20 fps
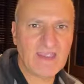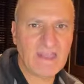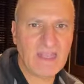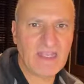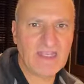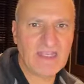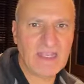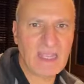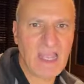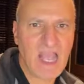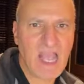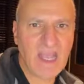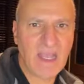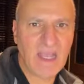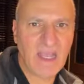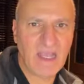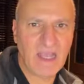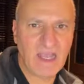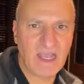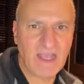
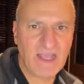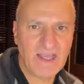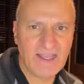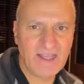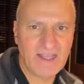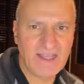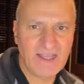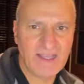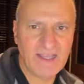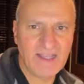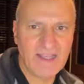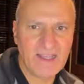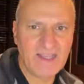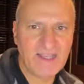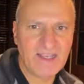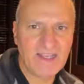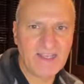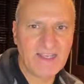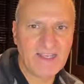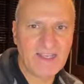Tatiana,
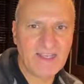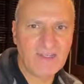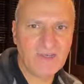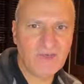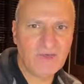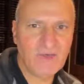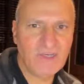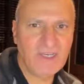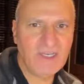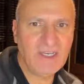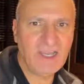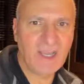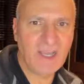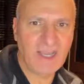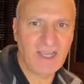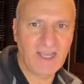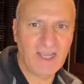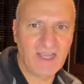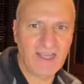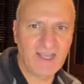
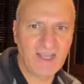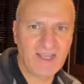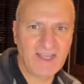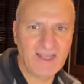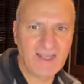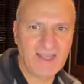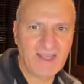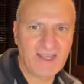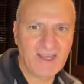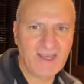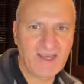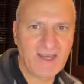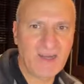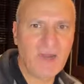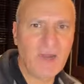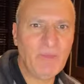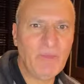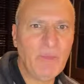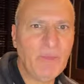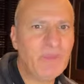Katrina,
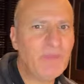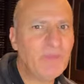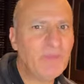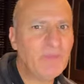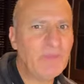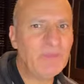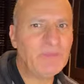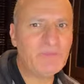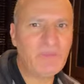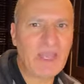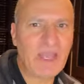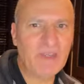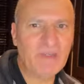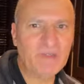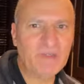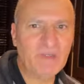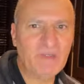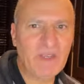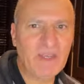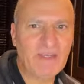Carmel, it's
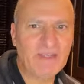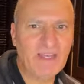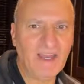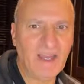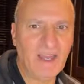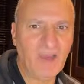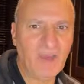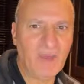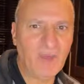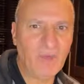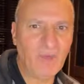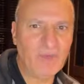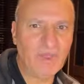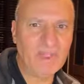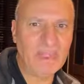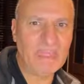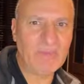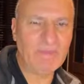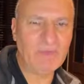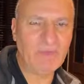past your bedtime. I don't
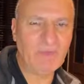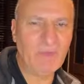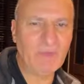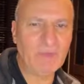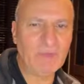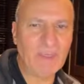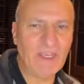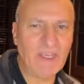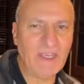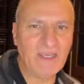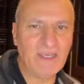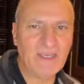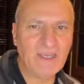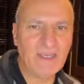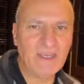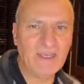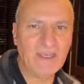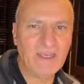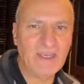want to keep you up late.